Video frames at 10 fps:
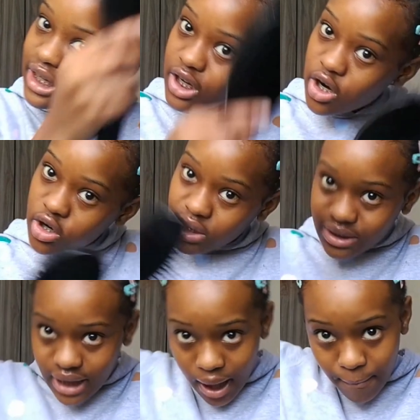It
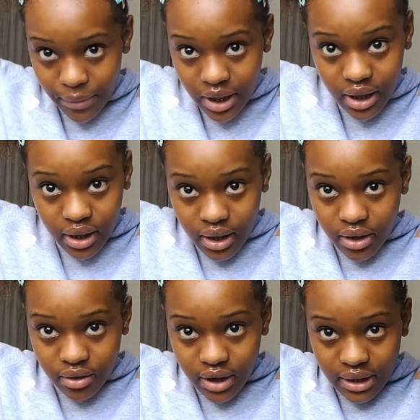curls up,
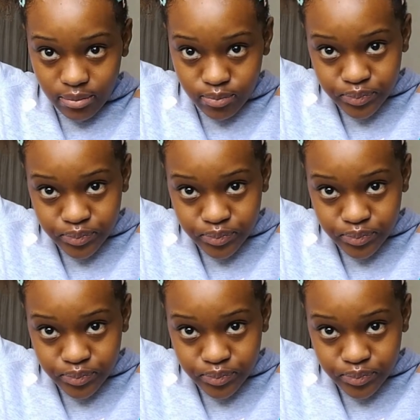right?